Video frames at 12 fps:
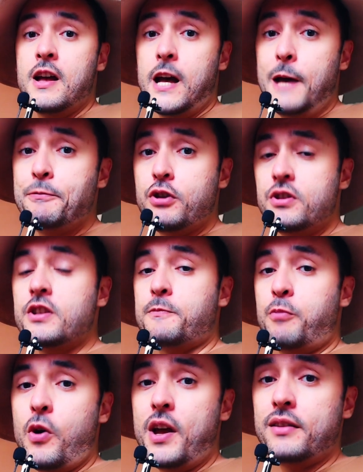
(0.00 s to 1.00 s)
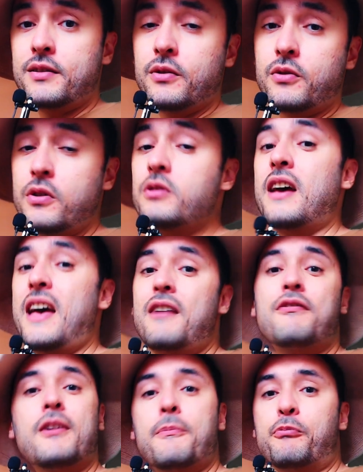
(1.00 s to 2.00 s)
Up to this point, you could have
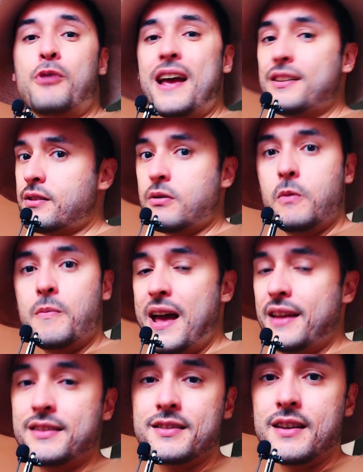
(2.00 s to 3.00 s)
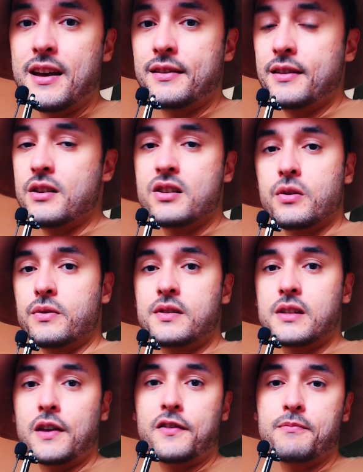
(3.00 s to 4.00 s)
a practical mindset and choose
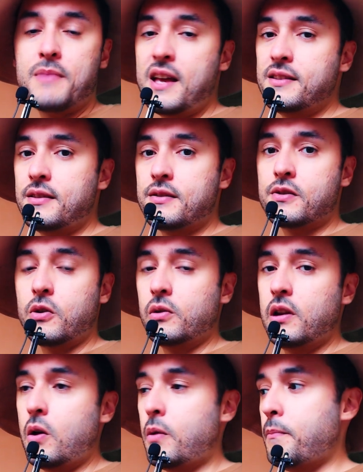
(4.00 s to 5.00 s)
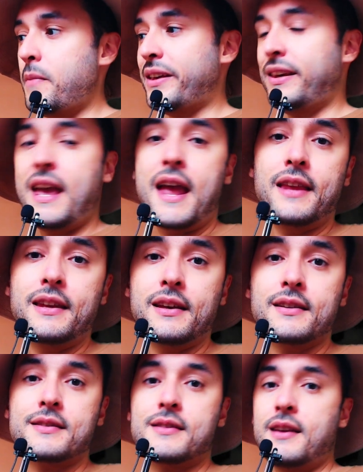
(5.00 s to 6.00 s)
stuff based solely on
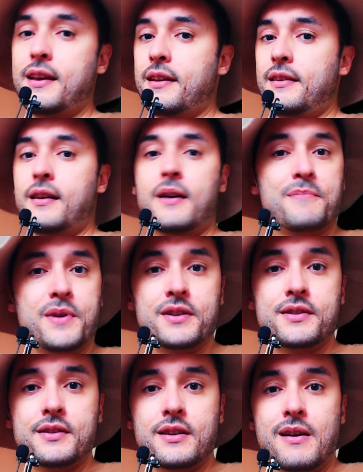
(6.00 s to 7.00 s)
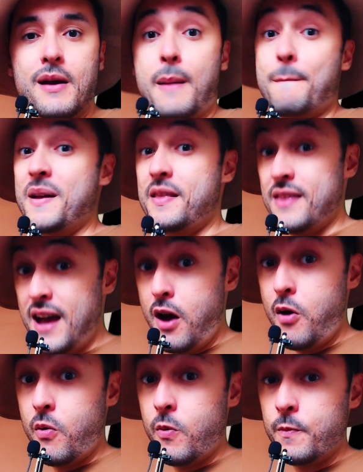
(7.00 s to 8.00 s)
mechanics and numbers. But
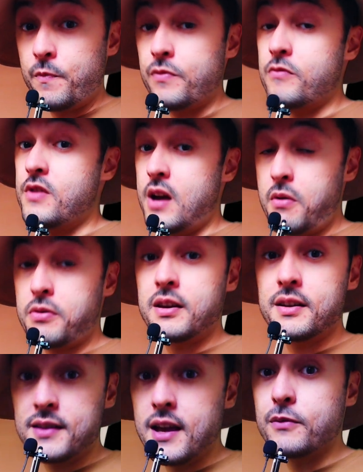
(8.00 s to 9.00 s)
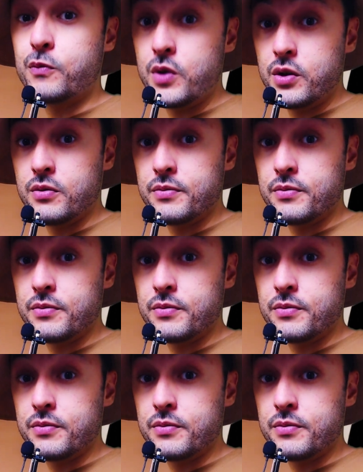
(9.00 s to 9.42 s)
now things get real.